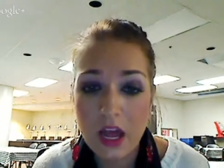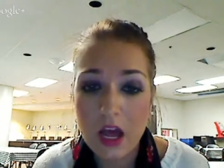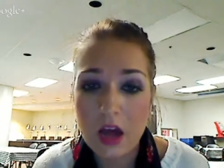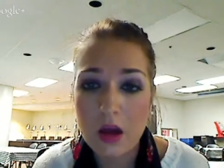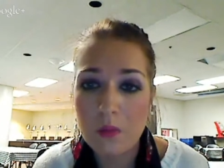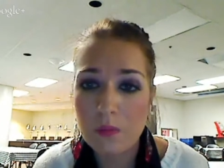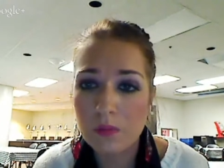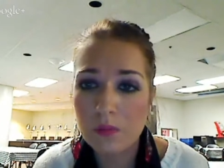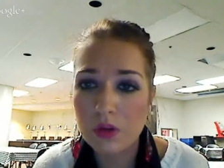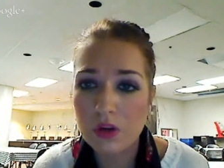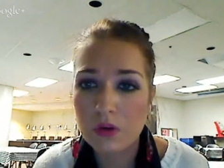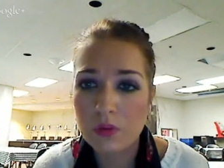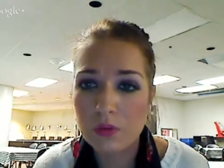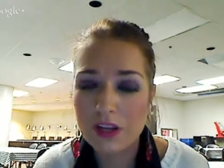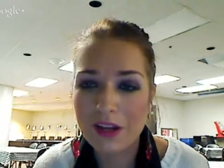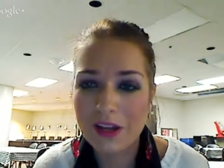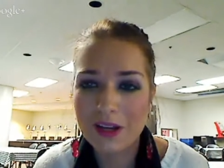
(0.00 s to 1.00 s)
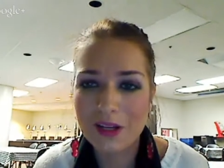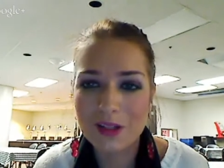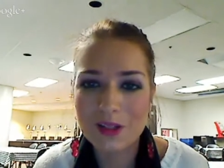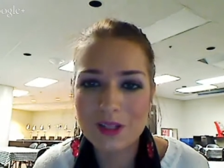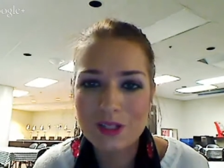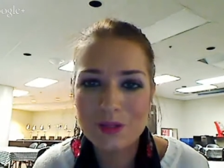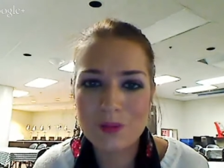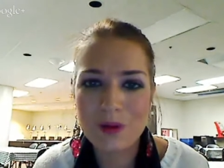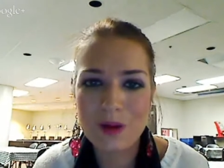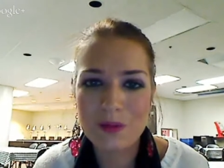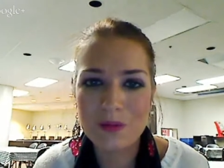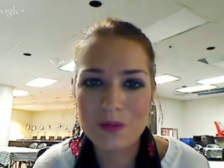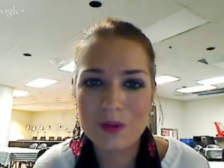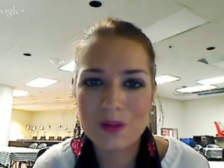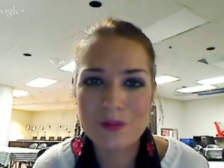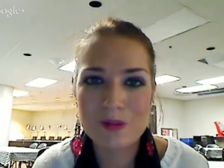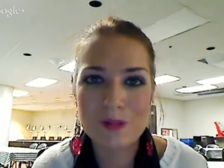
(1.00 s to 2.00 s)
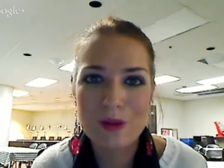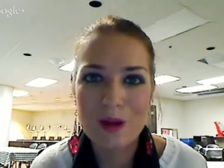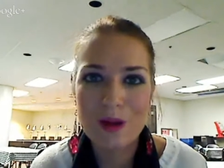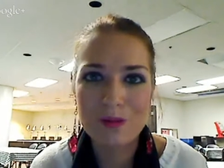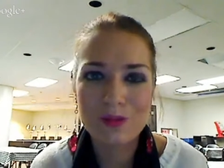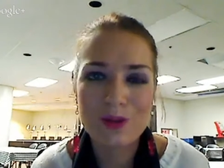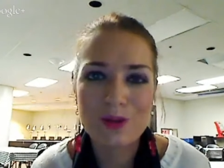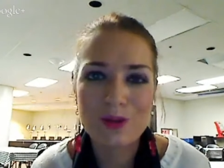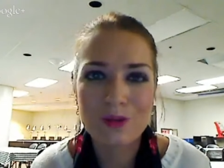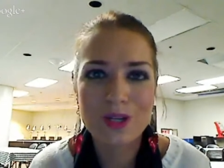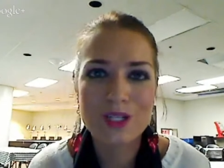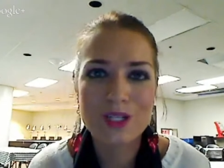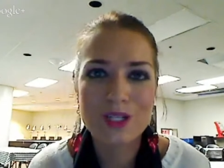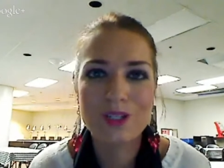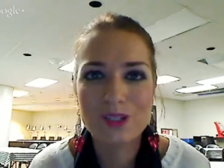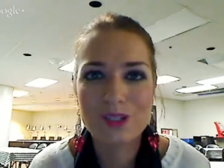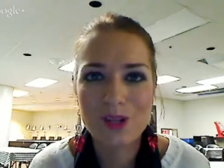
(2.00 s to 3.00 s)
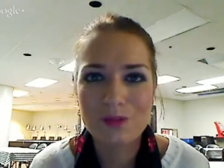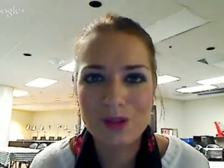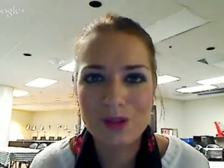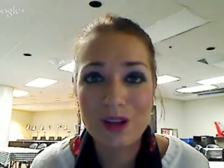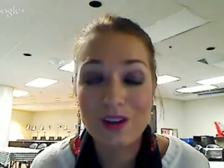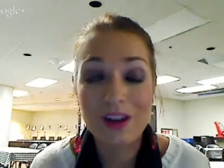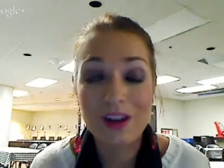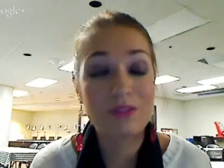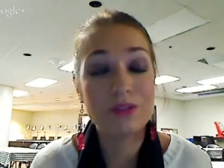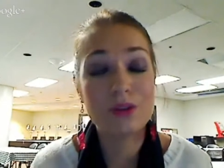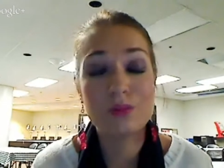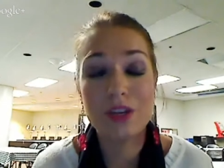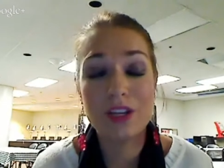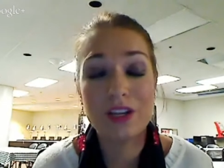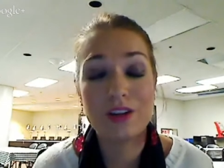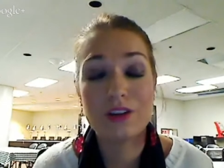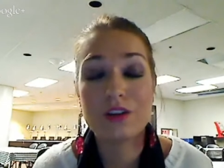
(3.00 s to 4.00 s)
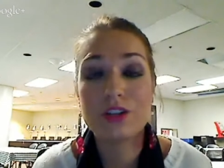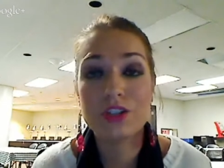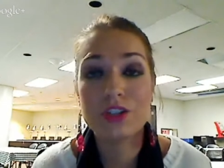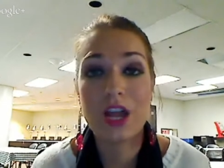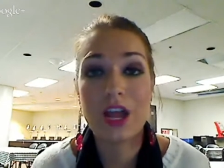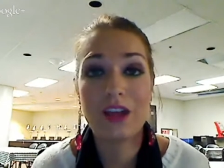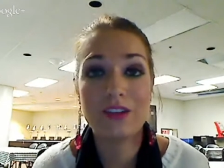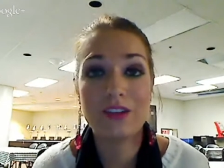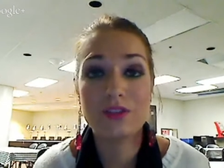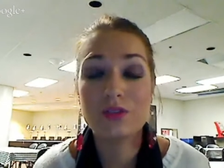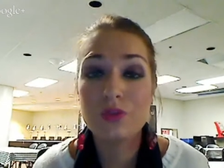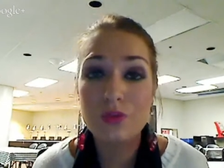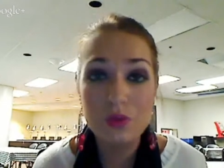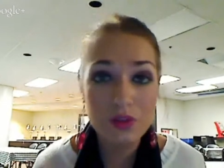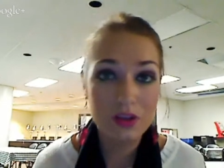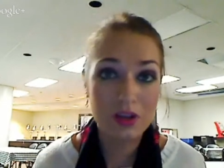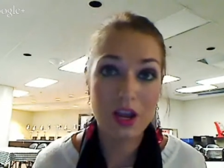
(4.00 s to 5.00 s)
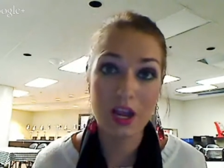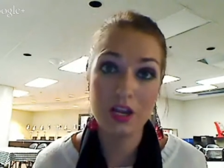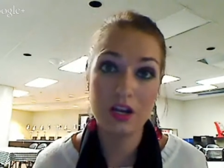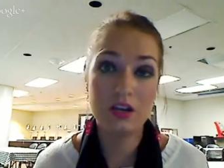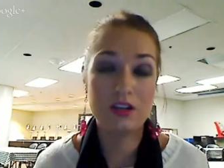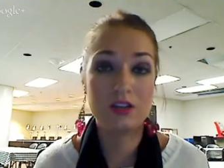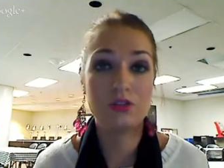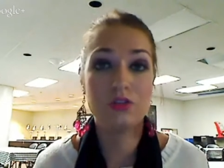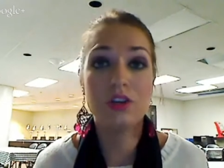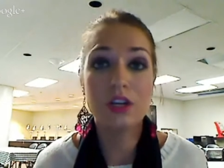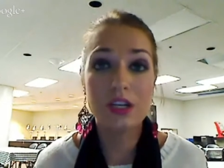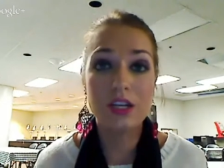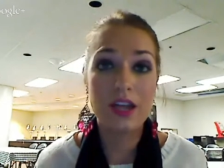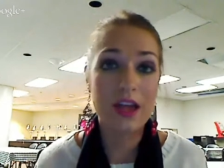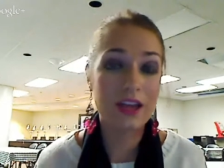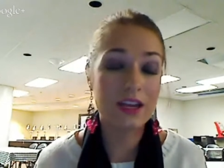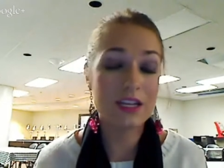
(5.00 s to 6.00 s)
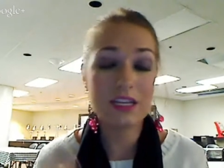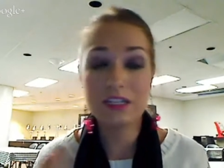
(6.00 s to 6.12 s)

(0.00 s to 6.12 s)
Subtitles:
This is probably one of the most popular questions that we get every week in our chat is, who are the Coyotes looking